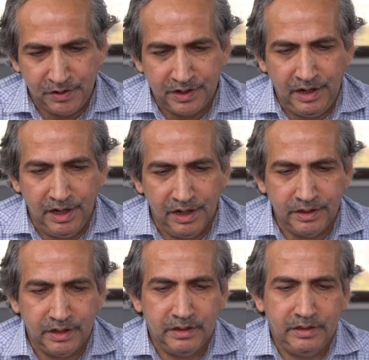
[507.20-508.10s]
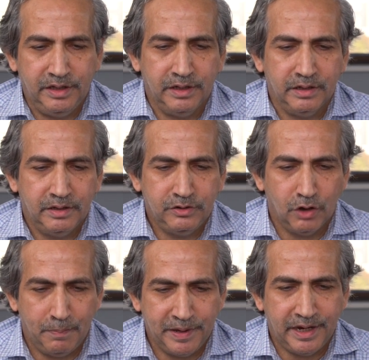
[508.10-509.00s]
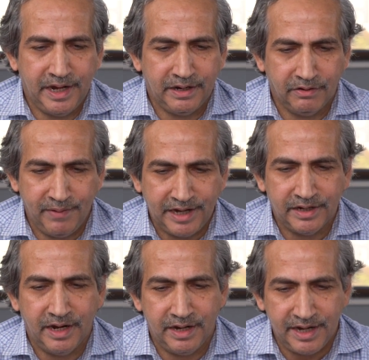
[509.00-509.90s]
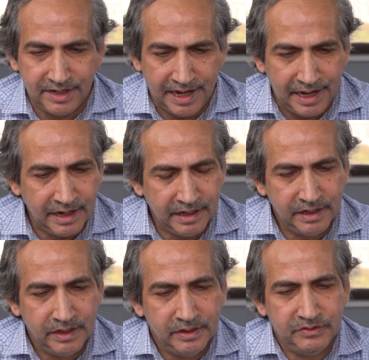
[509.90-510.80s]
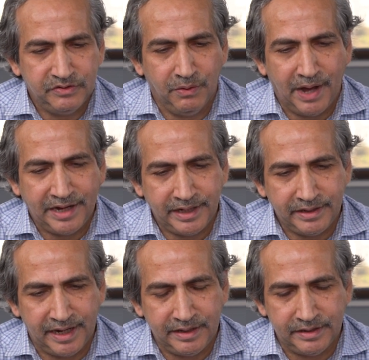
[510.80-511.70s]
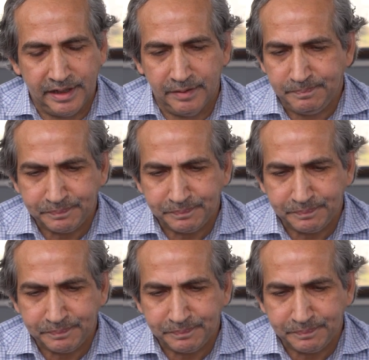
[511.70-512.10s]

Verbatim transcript: can learn the topic in great detail. So I think that uh,